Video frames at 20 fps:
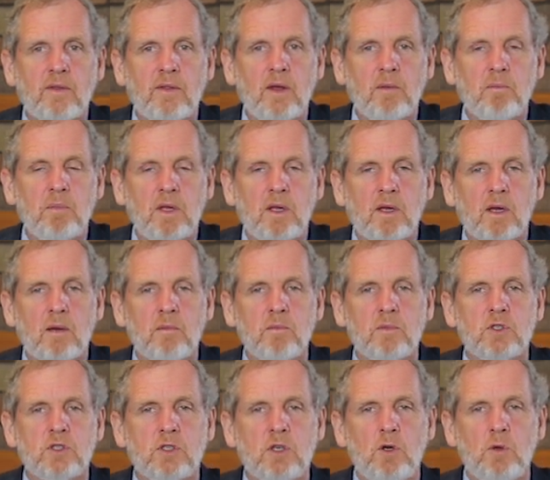They'd become
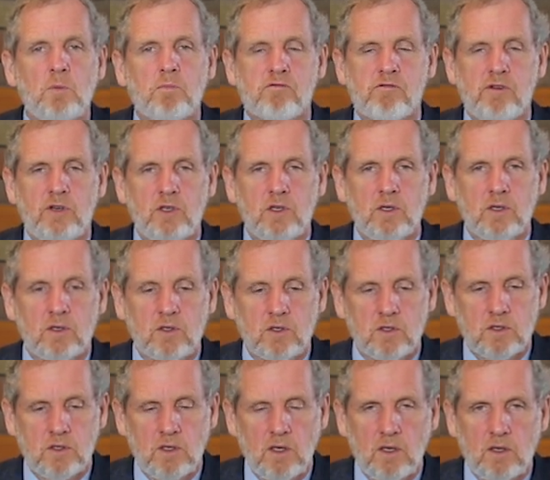so
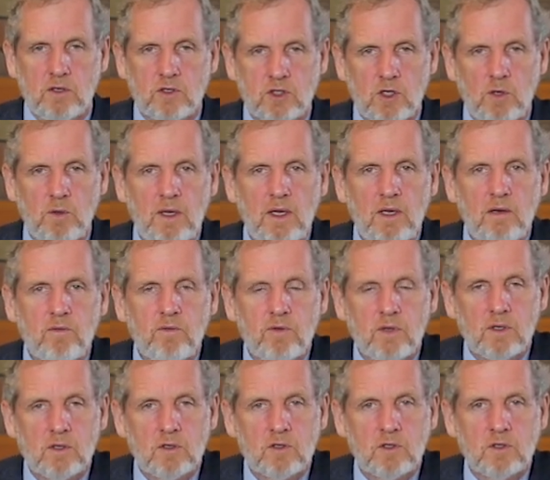prejudiced, so
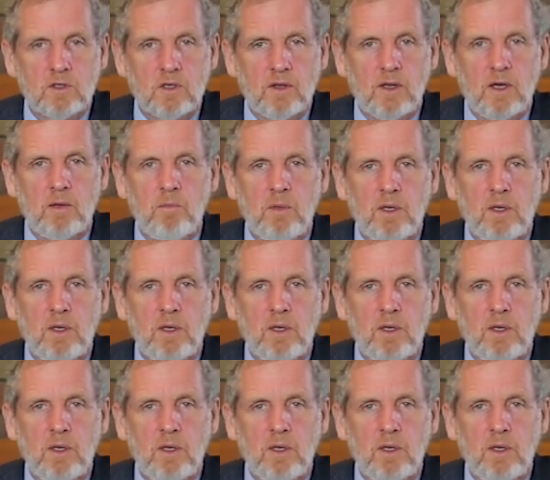envious, that they